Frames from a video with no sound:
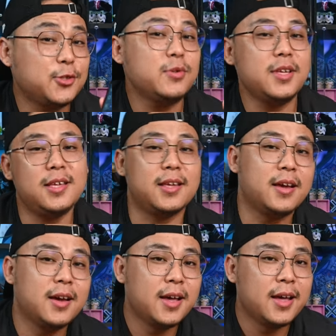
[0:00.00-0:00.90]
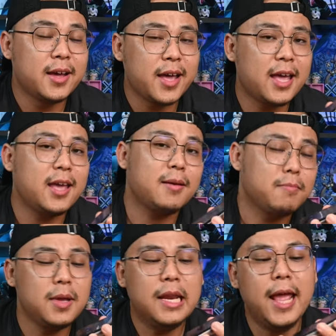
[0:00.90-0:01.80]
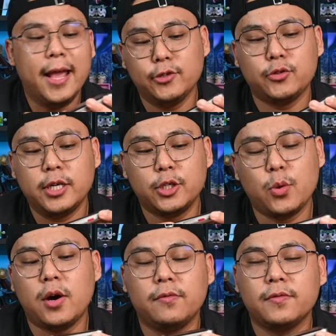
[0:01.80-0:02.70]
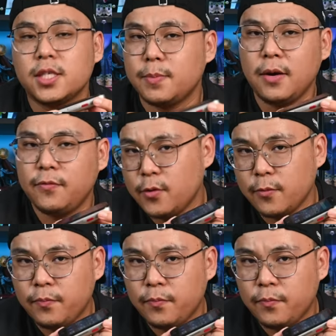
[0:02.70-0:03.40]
2E, a mini Android 12 smartphone.